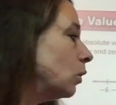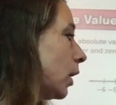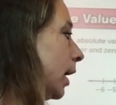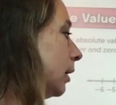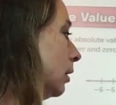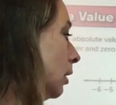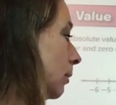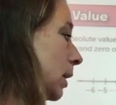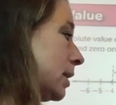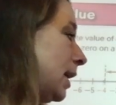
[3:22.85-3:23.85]
Okay?
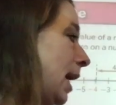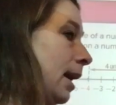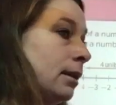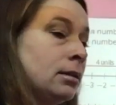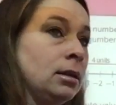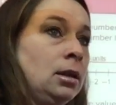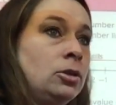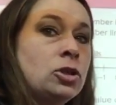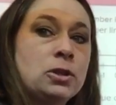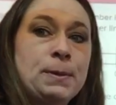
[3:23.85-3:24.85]
Because again,
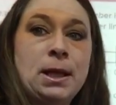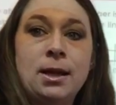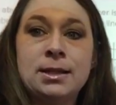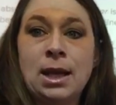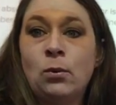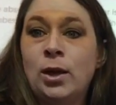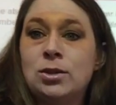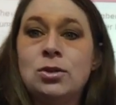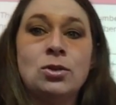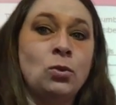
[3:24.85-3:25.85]
just because I
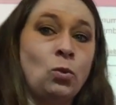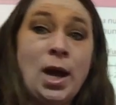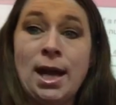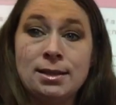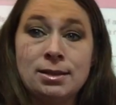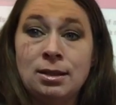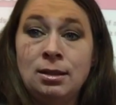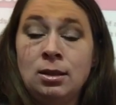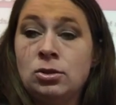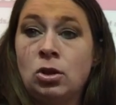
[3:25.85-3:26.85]
went to the west
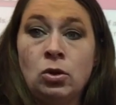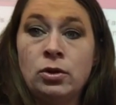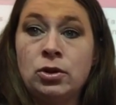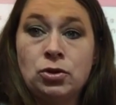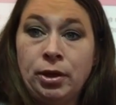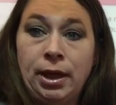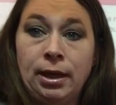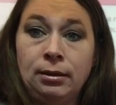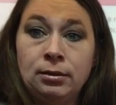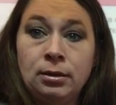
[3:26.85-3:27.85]
to go to the
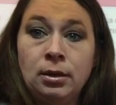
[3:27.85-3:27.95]
tree,